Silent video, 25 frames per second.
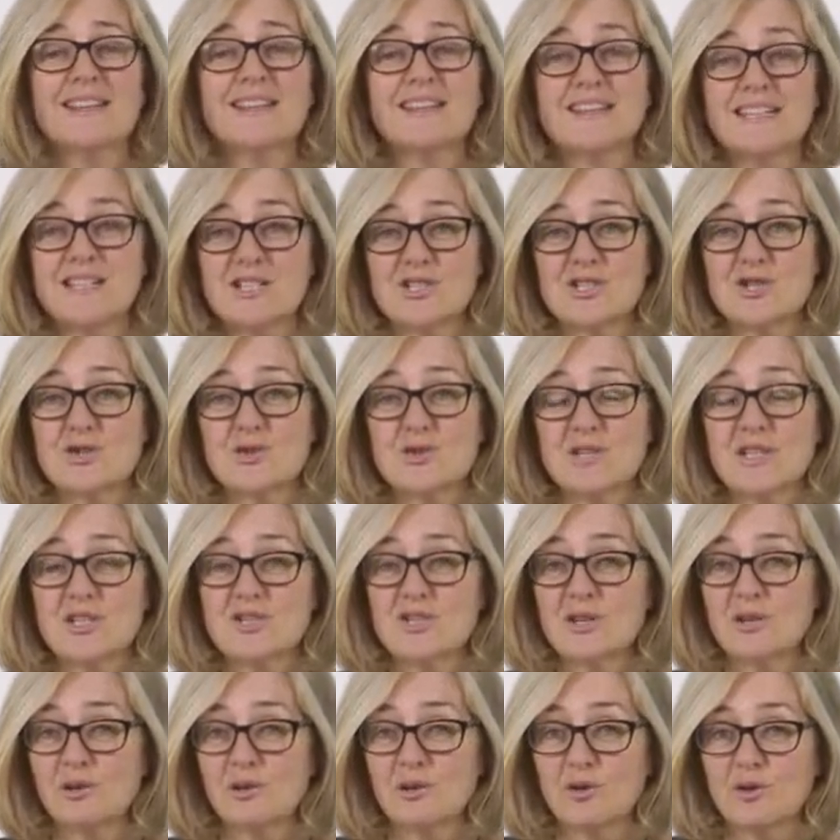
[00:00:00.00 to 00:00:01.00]
These
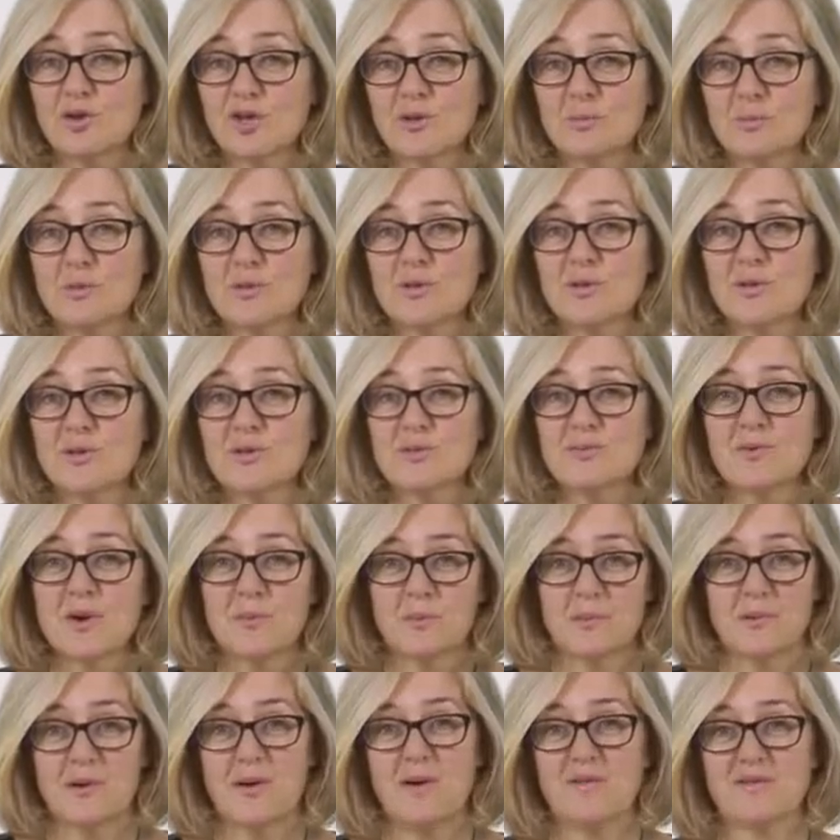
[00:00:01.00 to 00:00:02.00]
trees no longer produce
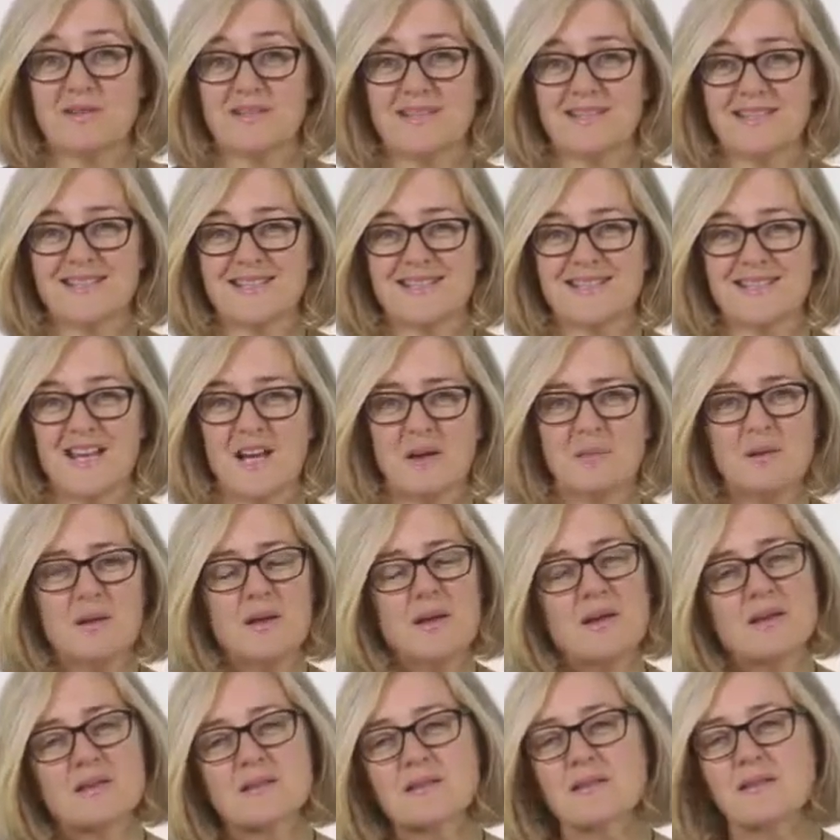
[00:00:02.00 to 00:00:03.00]
rubber after this time,
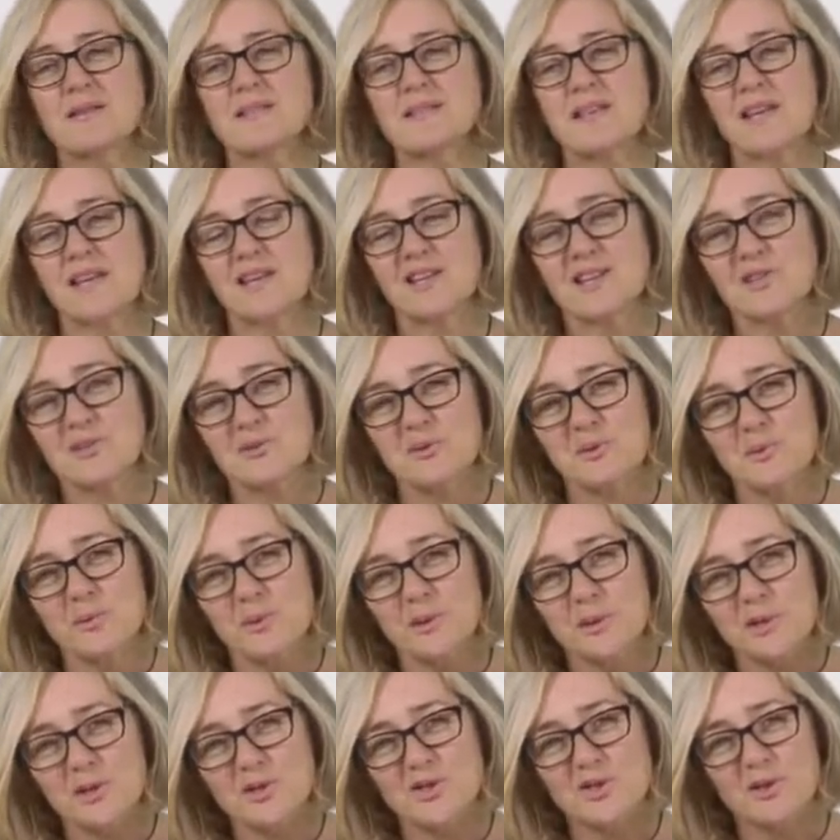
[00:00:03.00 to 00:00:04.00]
so they're taken to a
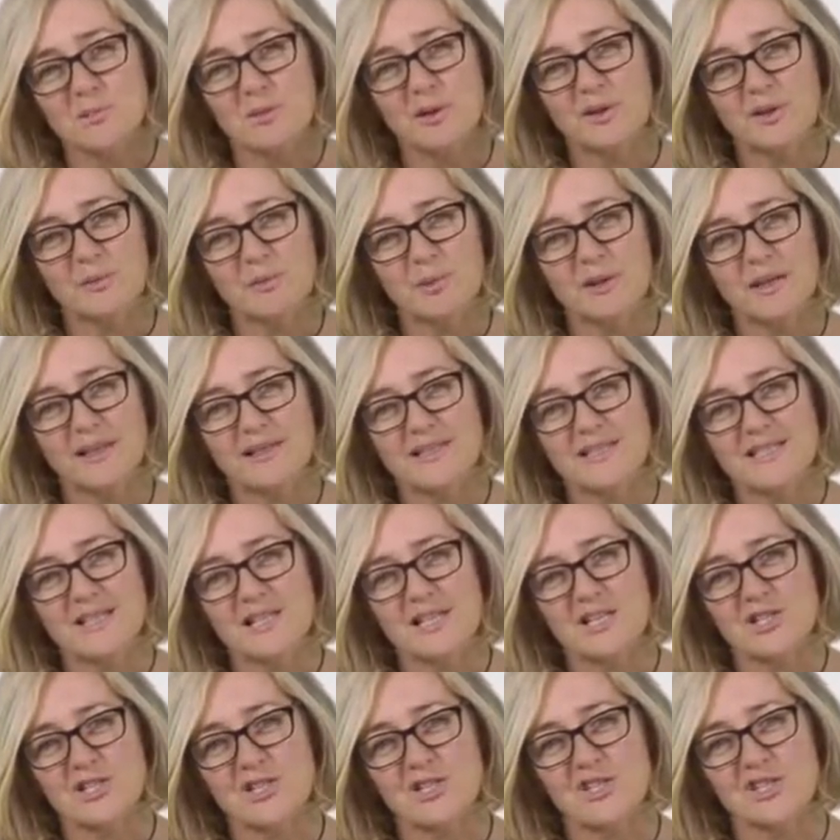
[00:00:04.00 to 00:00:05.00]
workshop on the
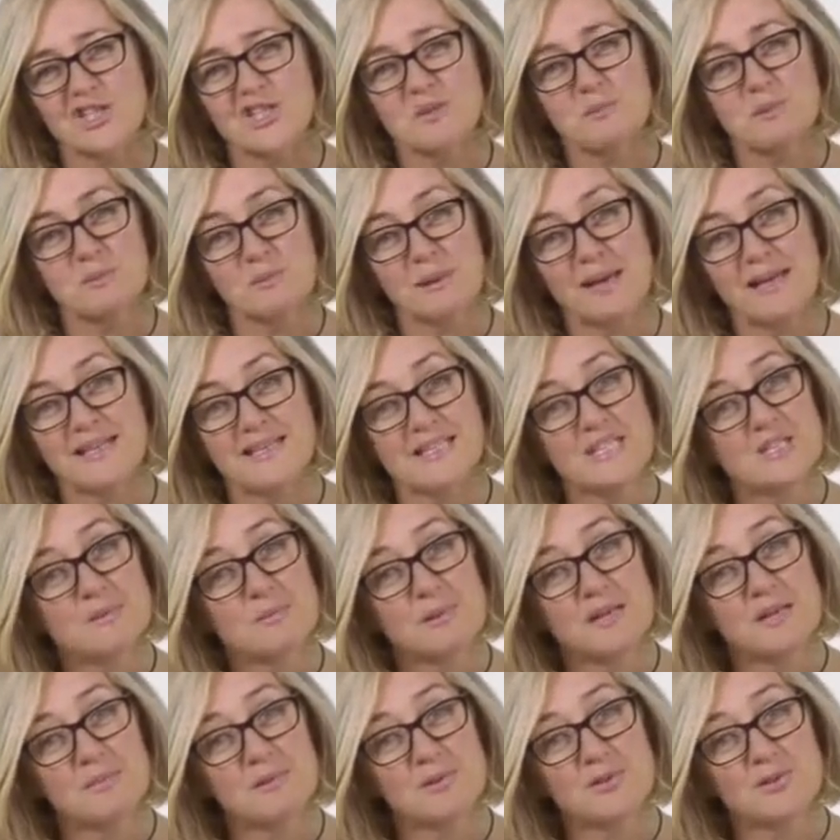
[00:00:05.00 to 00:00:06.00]
plantation to be made into
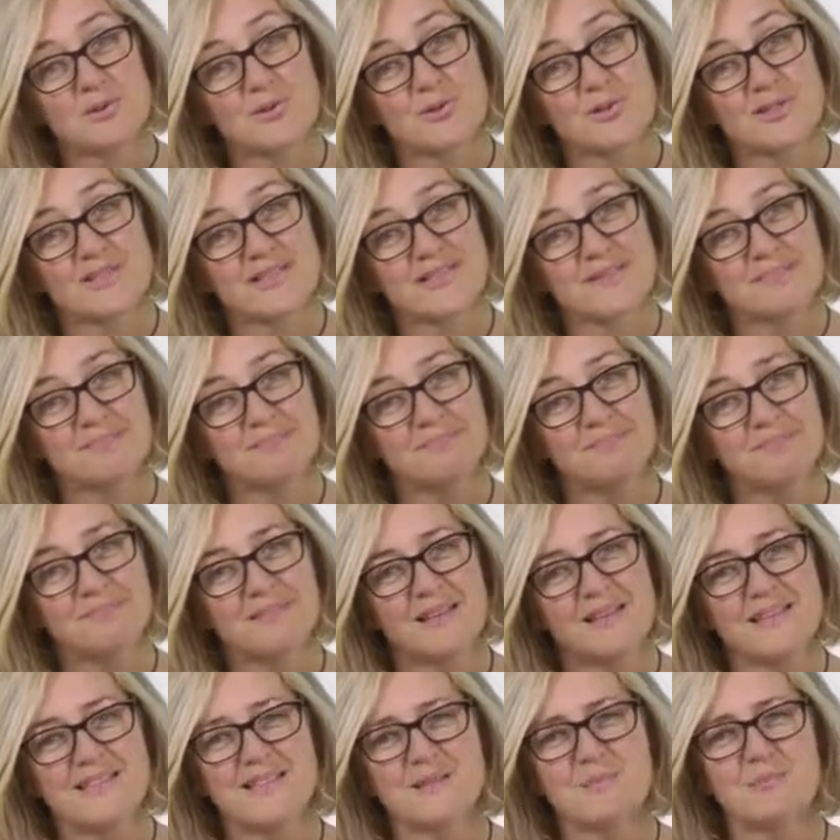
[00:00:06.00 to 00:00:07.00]
baby toys.
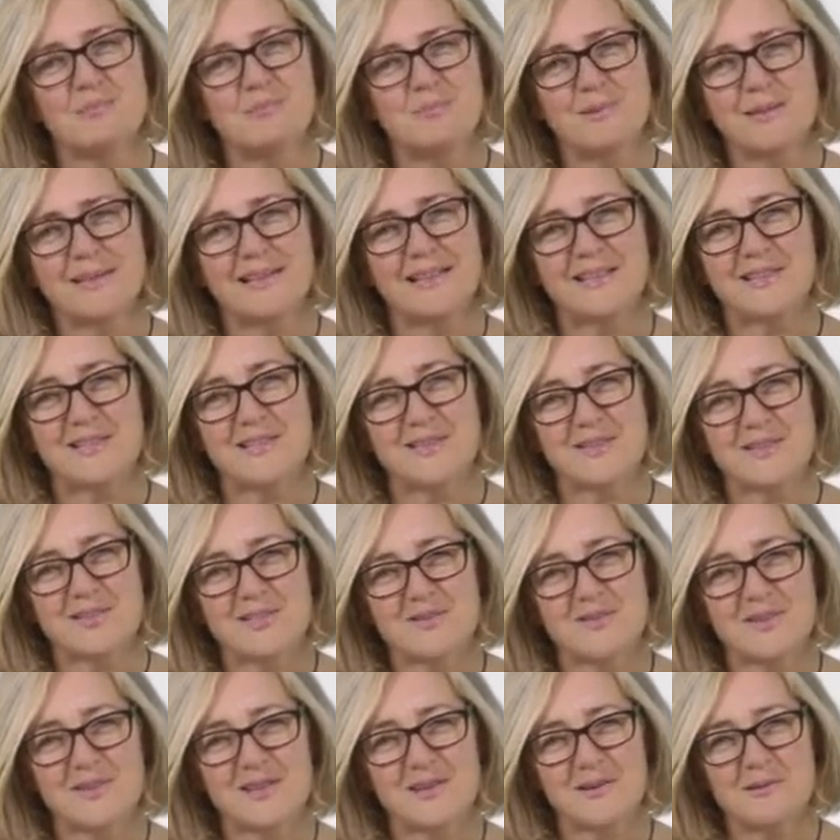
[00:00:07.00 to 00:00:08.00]
It's a brilliant
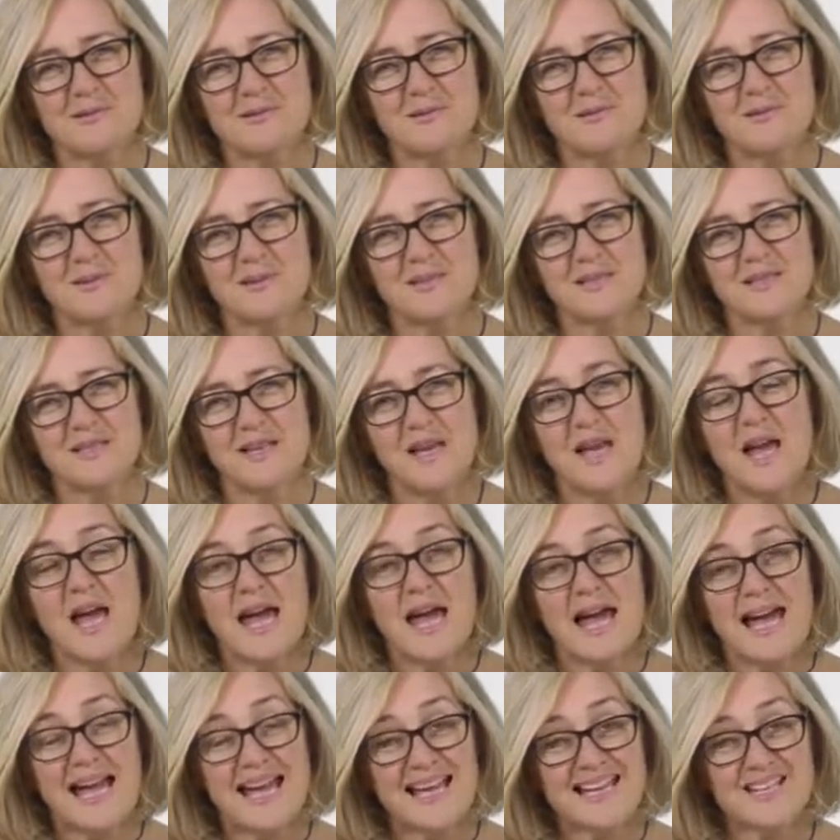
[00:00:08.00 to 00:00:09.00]
use for the old wood
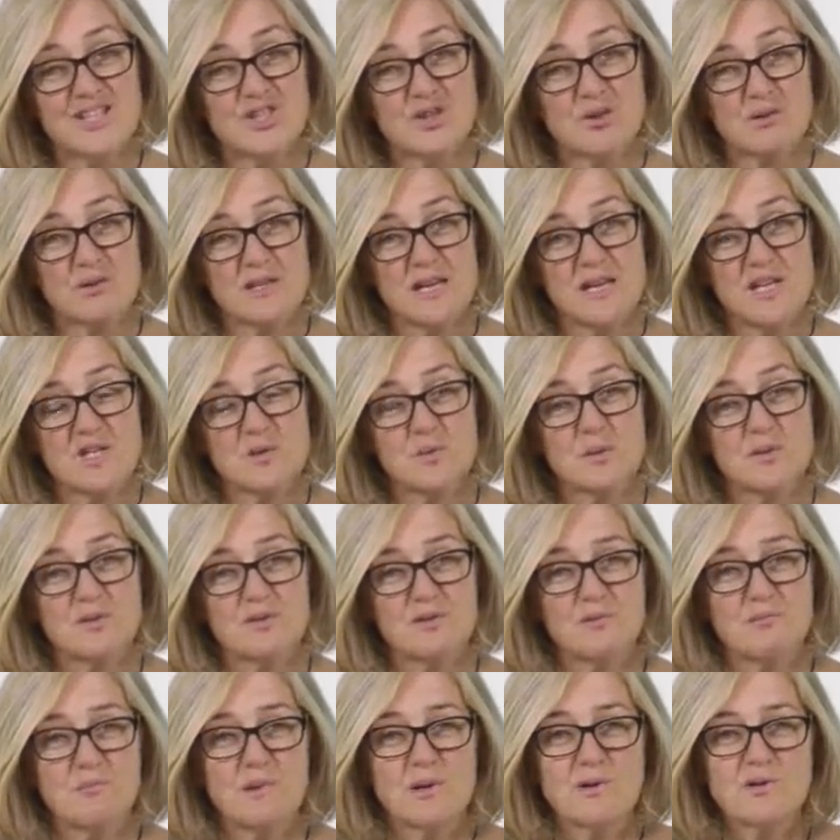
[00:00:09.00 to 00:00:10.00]
and creates one
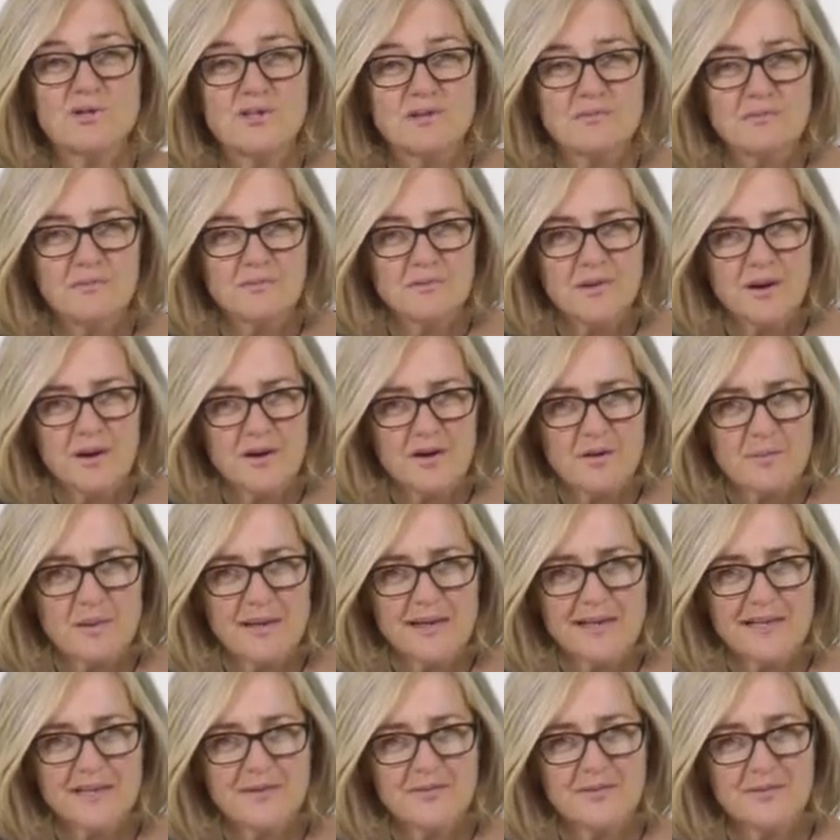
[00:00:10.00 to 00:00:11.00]
of the most
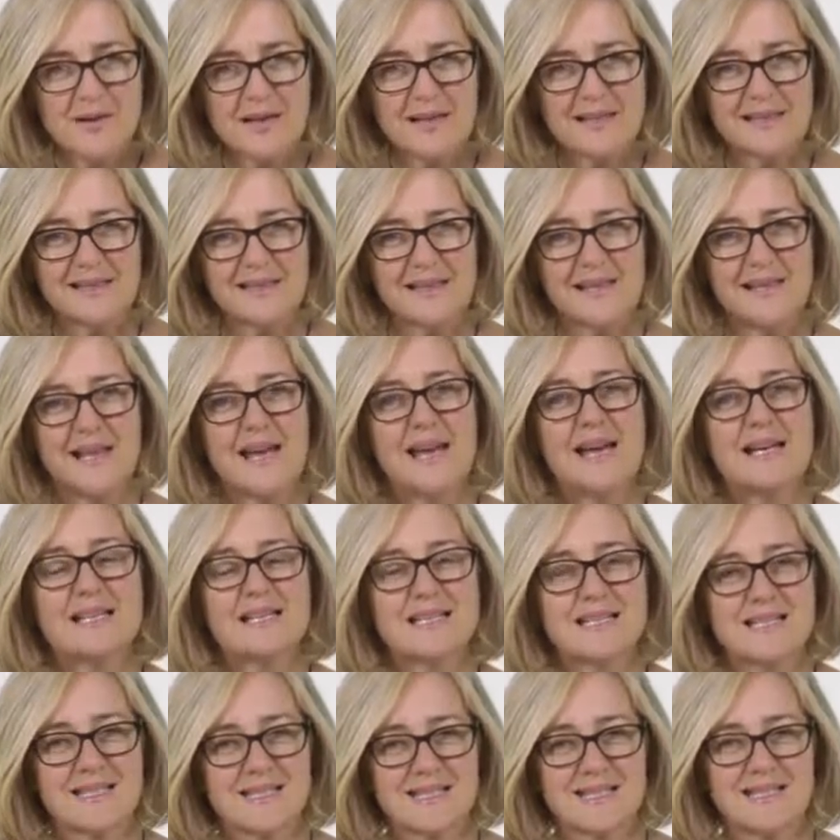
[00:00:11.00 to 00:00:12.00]
environmentally friendly
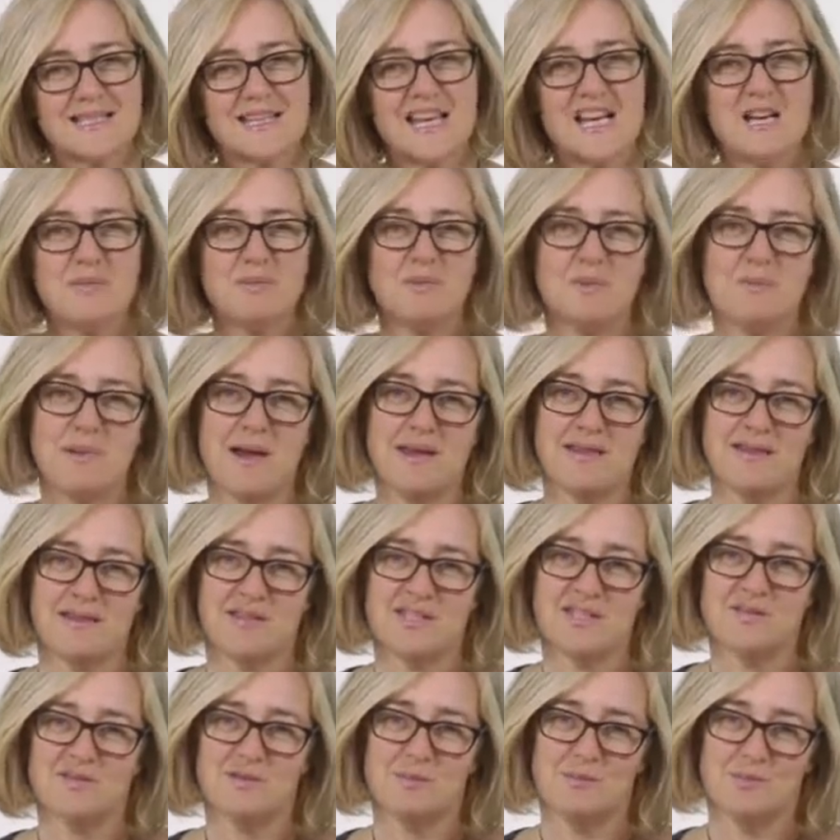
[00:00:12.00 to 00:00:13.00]
and sustainable
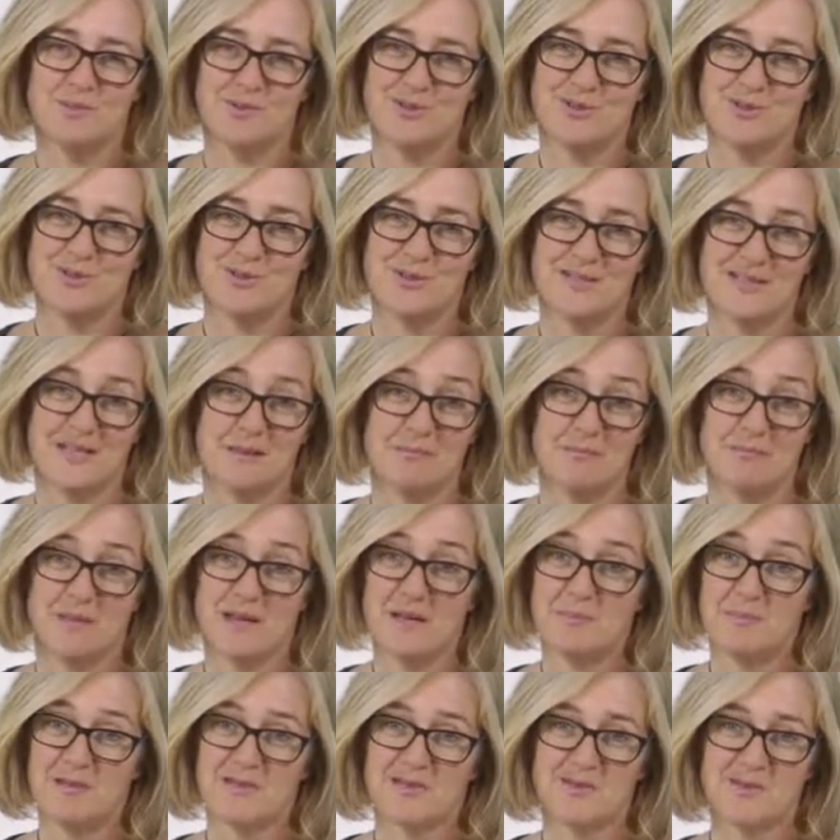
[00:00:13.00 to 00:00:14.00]
methods for producing
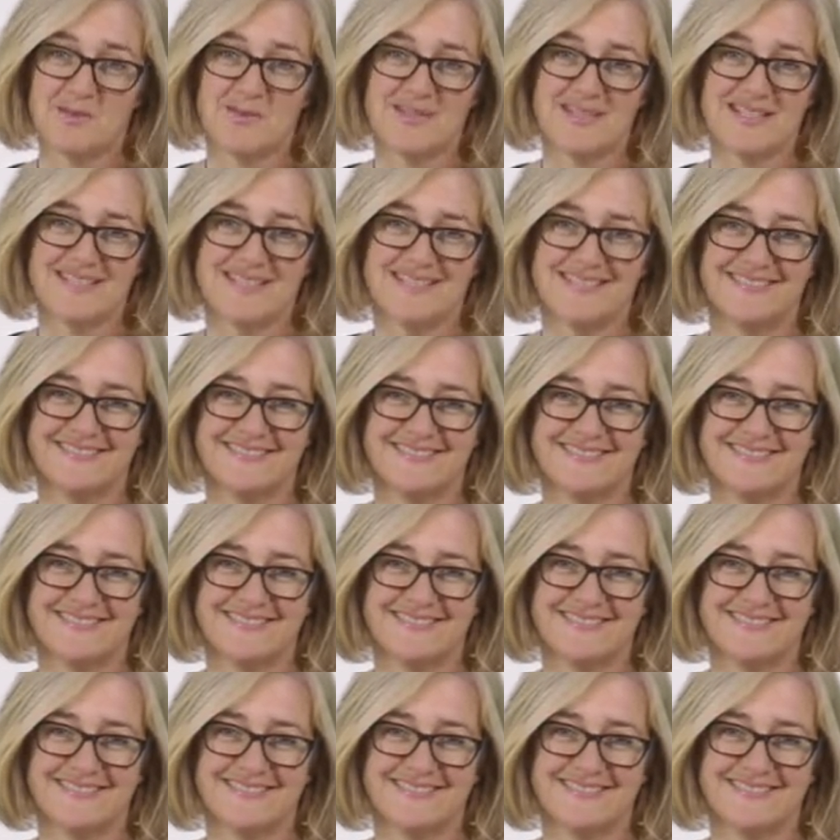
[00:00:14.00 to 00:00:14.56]
baby toys.